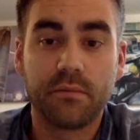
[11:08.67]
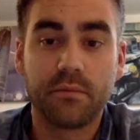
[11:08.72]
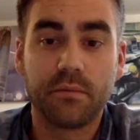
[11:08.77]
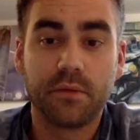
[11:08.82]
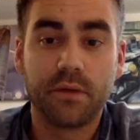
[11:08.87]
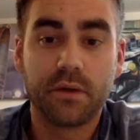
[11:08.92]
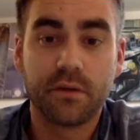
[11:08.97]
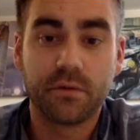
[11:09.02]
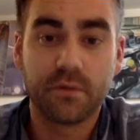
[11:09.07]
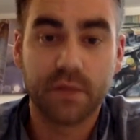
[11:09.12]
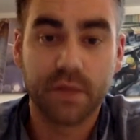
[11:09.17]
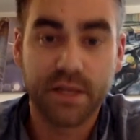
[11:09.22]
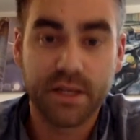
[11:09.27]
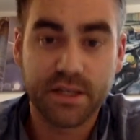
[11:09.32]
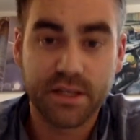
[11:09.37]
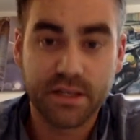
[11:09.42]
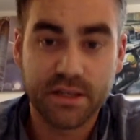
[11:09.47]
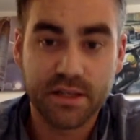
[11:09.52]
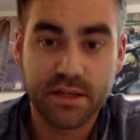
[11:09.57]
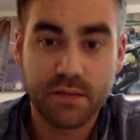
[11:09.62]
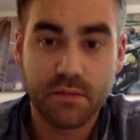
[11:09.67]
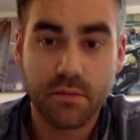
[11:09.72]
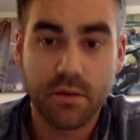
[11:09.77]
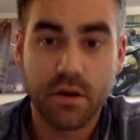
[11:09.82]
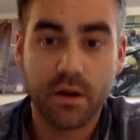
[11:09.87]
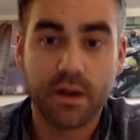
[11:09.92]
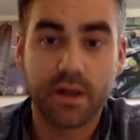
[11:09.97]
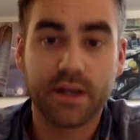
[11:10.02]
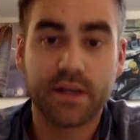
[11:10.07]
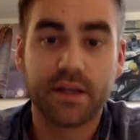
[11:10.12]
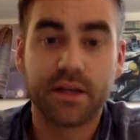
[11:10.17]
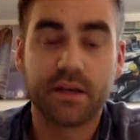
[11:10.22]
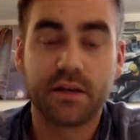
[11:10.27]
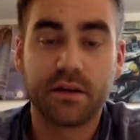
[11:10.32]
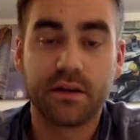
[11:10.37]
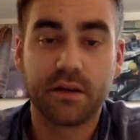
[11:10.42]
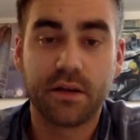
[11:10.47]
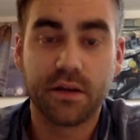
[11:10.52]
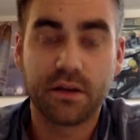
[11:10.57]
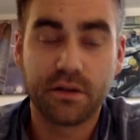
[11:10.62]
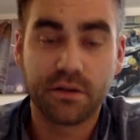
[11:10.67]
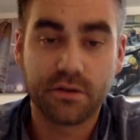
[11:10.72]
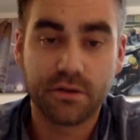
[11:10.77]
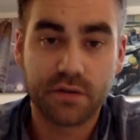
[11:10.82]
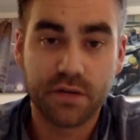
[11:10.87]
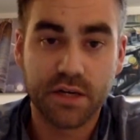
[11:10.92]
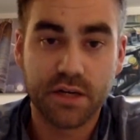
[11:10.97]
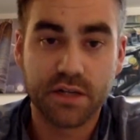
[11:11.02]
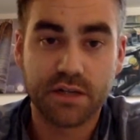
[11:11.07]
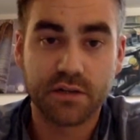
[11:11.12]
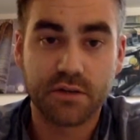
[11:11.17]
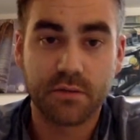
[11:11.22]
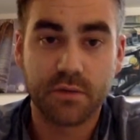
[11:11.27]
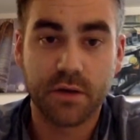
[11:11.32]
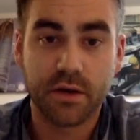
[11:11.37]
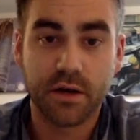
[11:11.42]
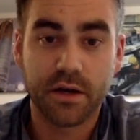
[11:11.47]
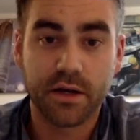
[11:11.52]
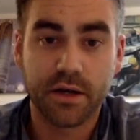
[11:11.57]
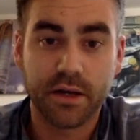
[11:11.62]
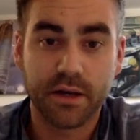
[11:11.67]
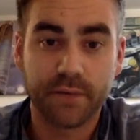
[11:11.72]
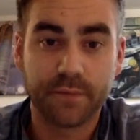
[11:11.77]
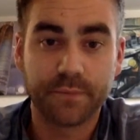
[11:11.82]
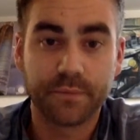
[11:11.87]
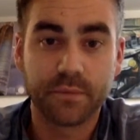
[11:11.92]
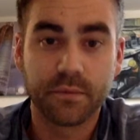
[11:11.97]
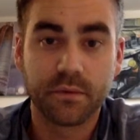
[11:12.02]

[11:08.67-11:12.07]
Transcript: your relationship marketing, and your traditional marketing.